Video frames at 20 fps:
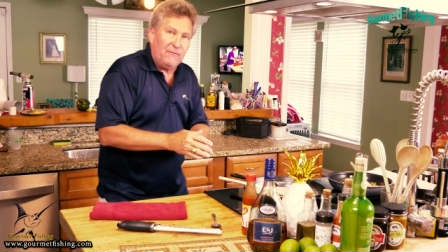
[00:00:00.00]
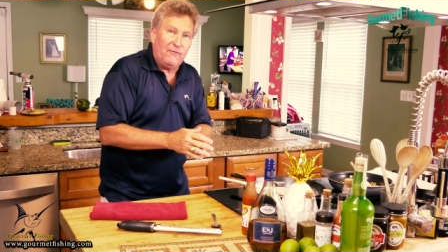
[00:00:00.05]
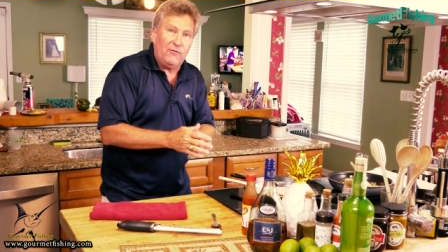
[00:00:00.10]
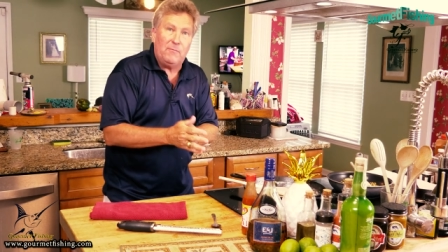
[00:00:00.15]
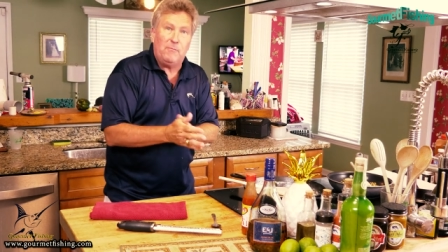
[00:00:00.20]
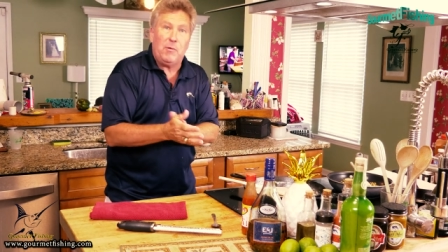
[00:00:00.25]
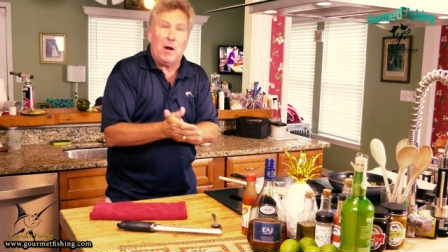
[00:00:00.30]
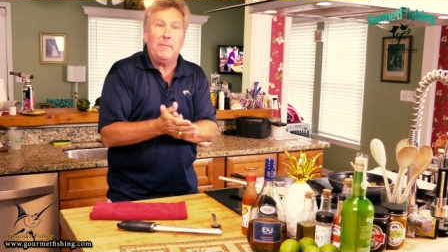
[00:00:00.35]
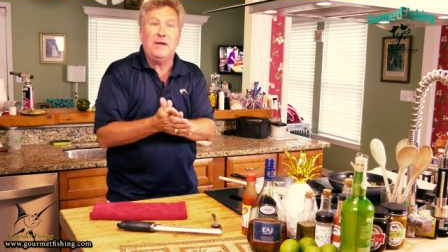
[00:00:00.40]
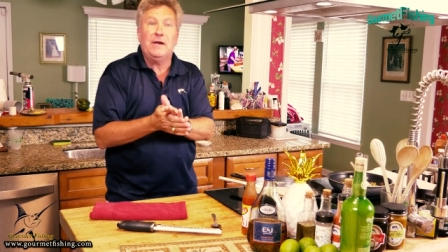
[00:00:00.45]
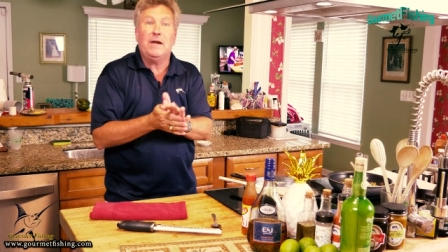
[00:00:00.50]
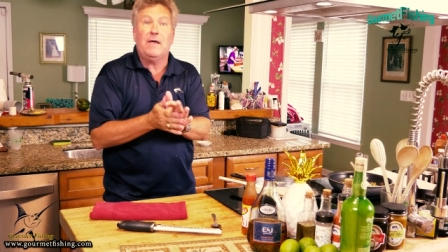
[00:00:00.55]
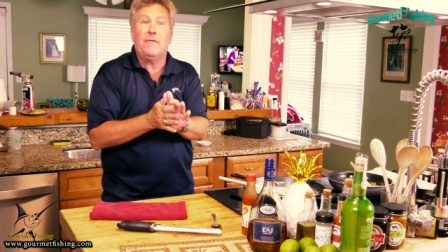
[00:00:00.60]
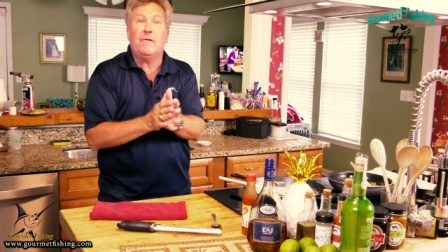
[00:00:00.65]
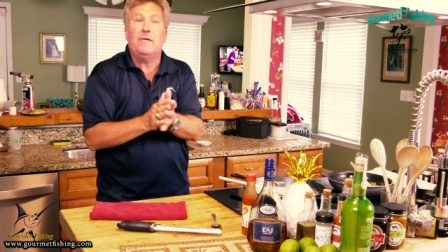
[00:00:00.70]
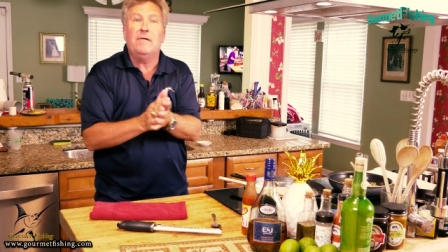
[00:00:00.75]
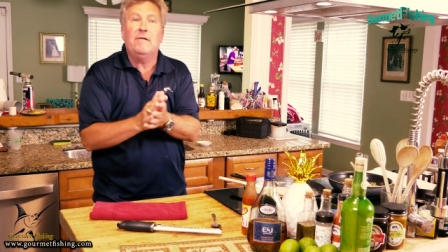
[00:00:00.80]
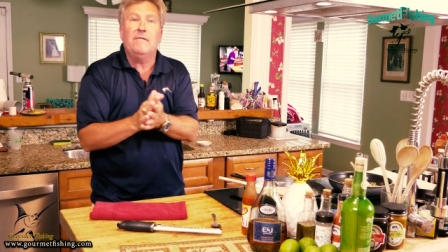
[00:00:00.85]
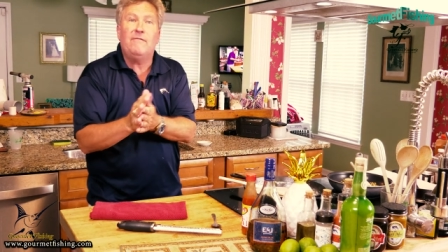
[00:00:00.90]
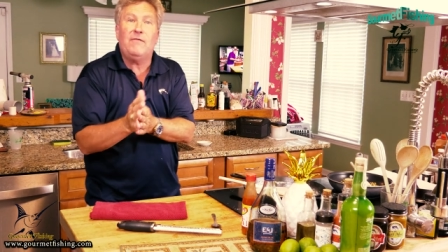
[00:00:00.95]
for probably another
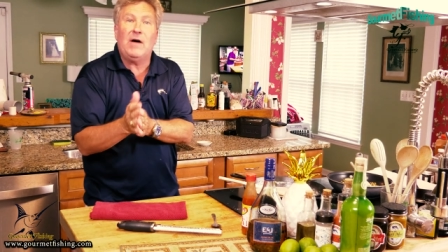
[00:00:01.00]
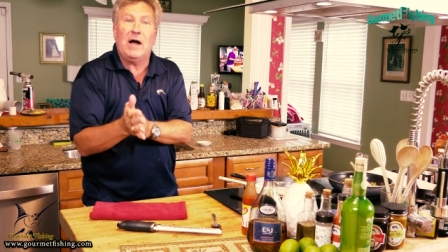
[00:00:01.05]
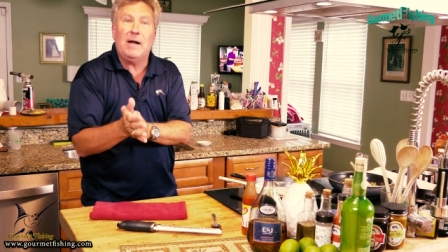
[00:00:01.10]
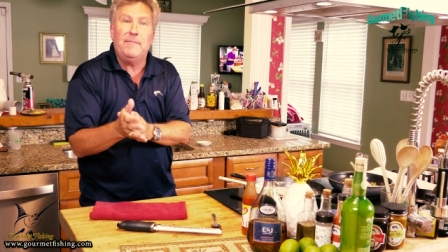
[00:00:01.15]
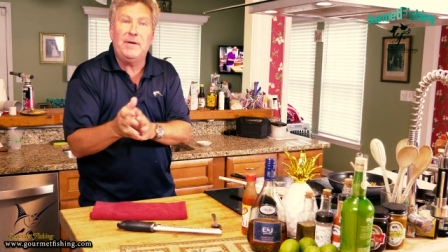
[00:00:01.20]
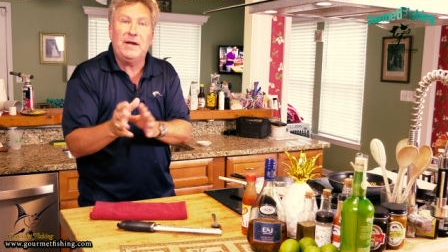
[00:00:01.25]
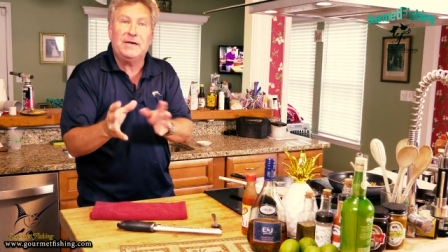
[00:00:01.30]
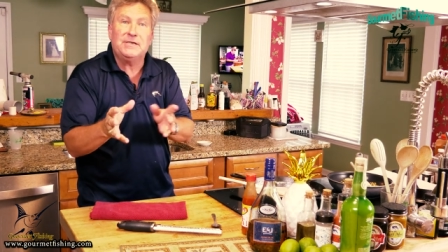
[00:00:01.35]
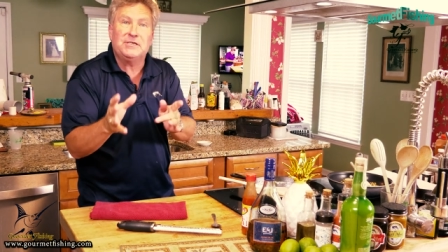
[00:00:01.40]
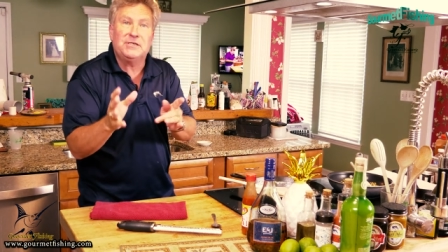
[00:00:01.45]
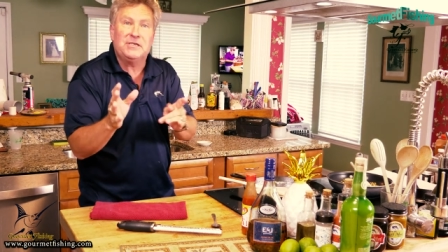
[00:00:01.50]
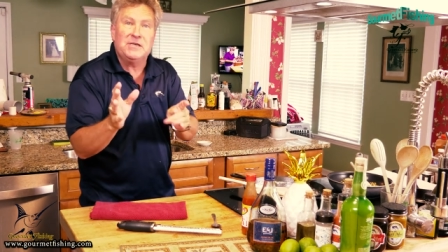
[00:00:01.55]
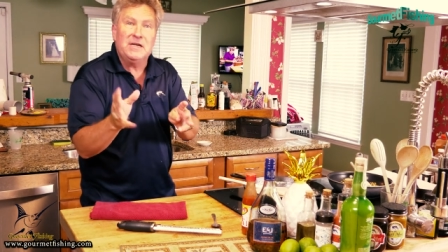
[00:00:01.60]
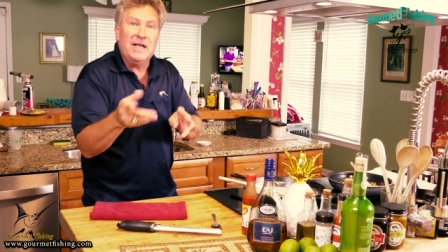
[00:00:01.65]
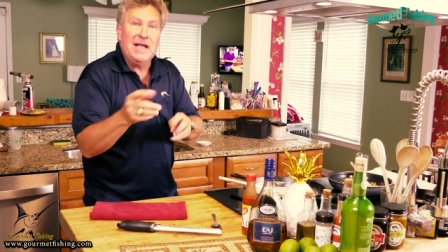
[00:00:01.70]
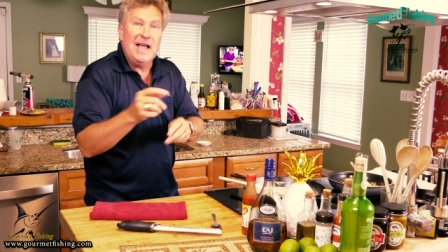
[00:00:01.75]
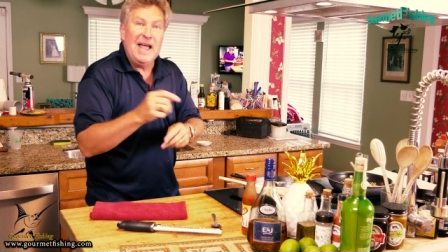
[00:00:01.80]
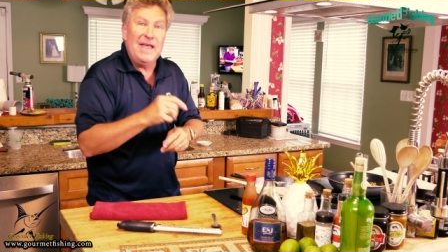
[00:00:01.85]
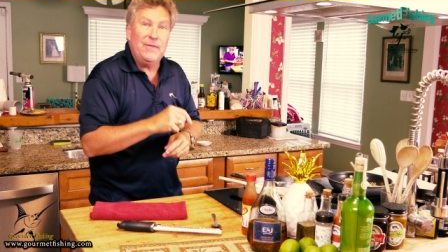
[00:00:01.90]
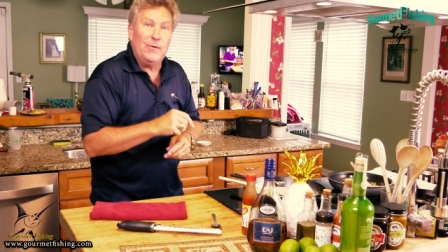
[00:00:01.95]
five minutes
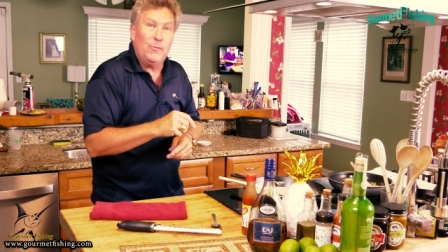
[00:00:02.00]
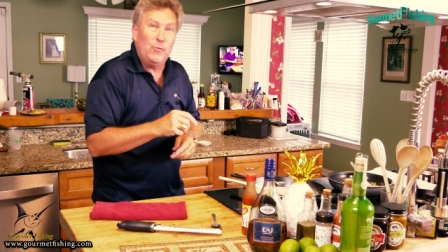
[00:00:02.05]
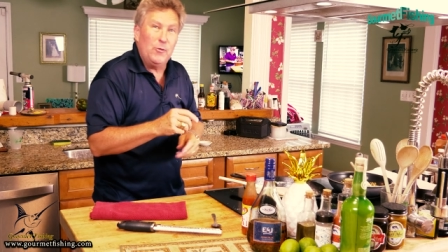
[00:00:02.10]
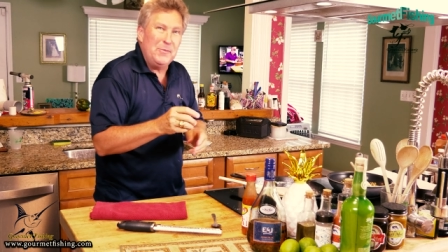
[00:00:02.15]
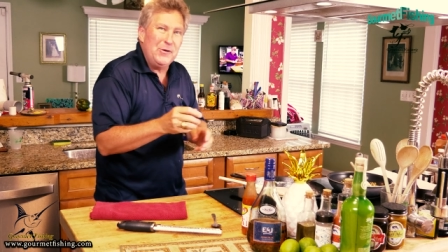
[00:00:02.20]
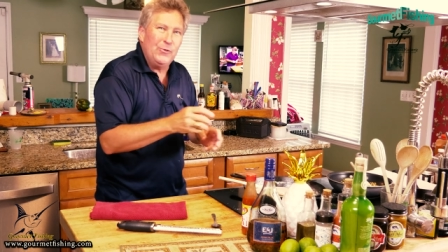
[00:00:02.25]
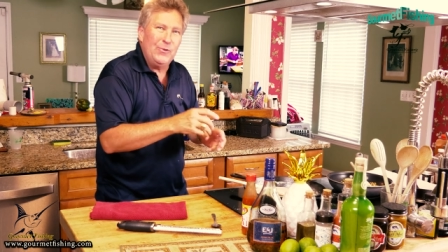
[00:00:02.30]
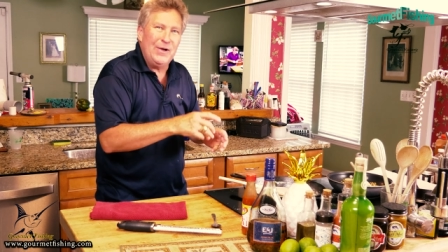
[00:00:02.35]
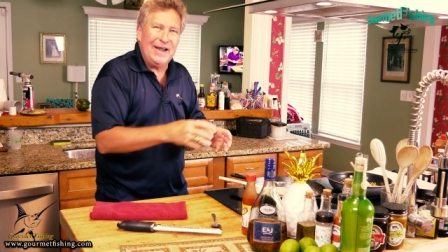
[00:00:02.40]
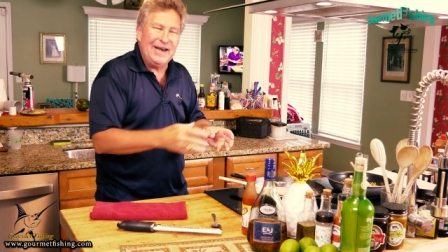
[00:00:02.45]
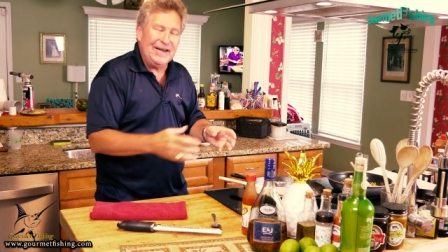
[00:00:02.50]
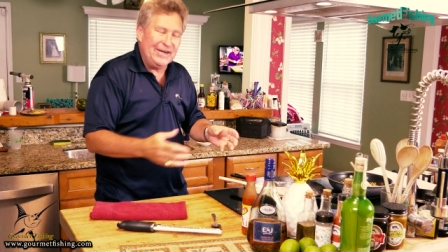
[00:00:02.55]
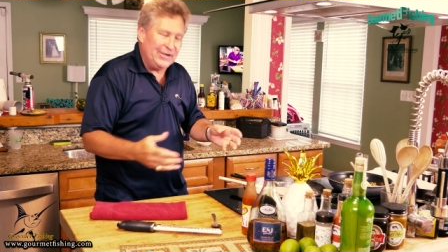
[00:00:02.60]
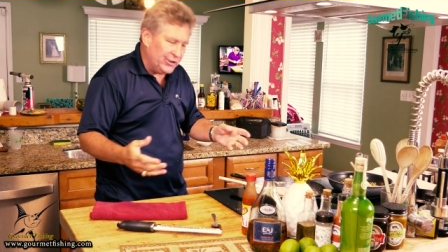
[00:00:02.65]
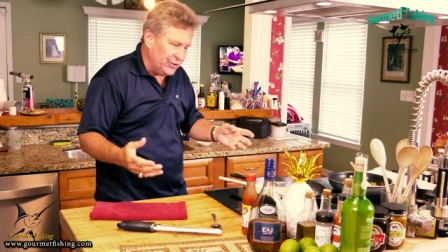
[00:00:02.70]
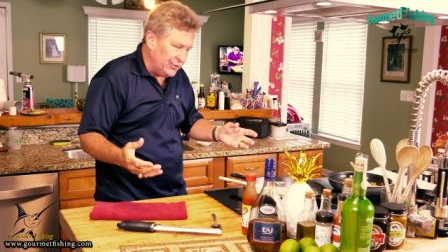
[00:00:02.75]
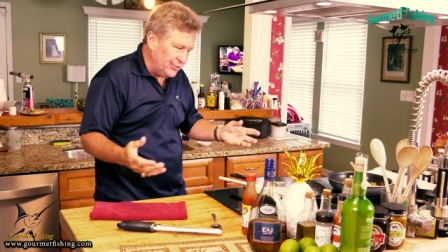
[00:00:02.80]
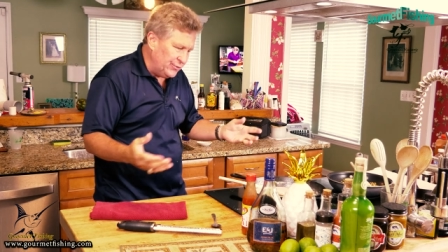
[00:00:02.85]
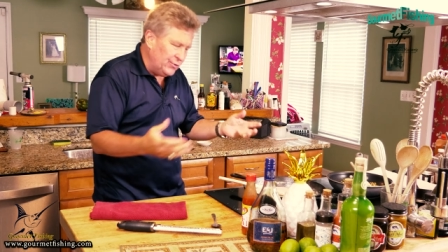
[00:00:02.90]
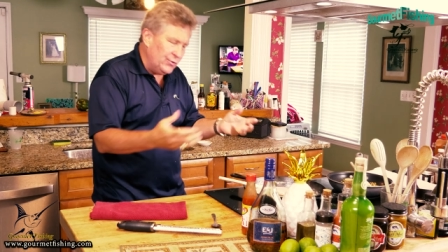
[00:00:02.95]
and then we'll be ready
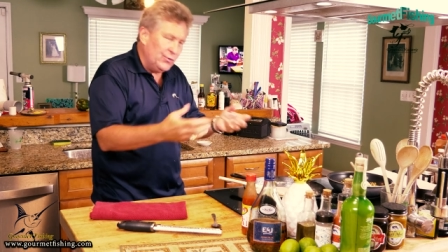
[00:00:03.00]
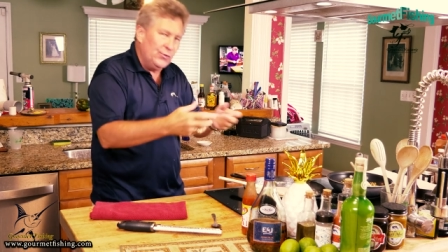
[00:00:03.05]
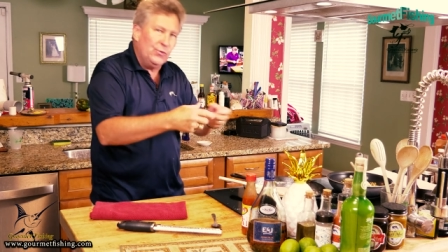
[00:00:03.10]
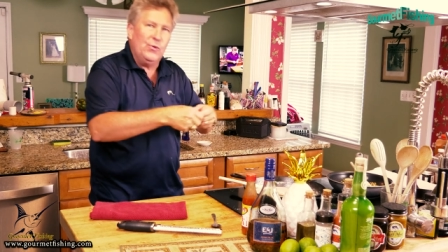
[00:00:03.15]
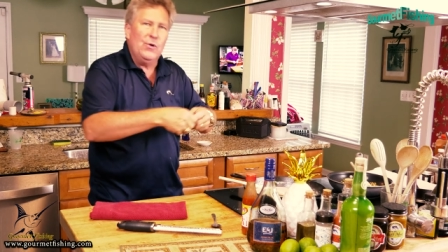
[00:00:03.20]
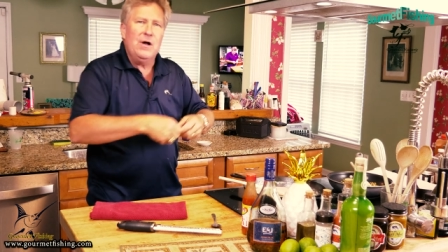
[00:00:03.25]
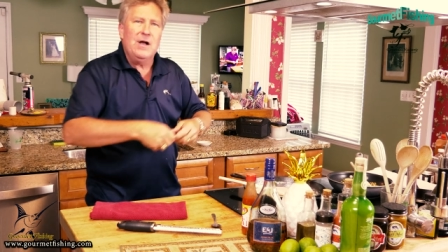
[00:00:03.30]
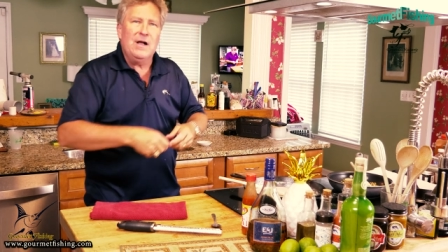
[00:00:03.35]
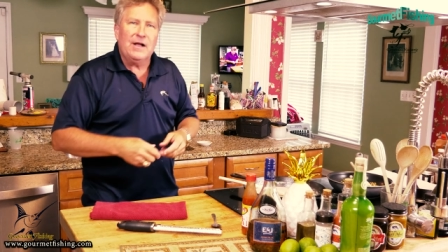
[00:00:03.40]
to